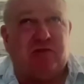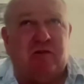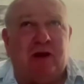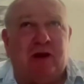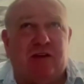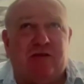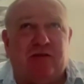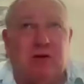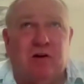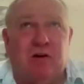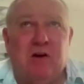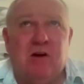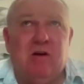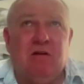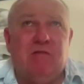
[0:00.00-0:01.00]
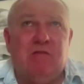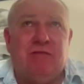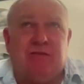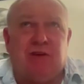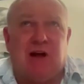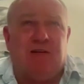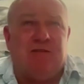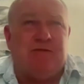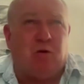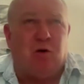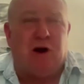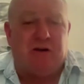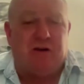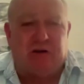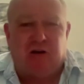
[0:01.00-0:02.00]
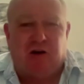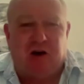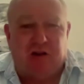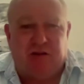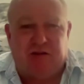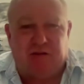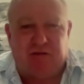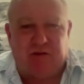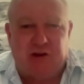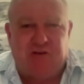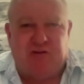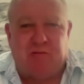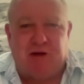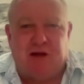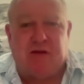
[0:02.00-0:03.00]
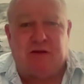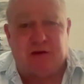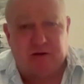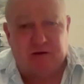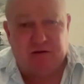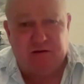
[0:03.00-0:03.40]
2 months for 497 each a month.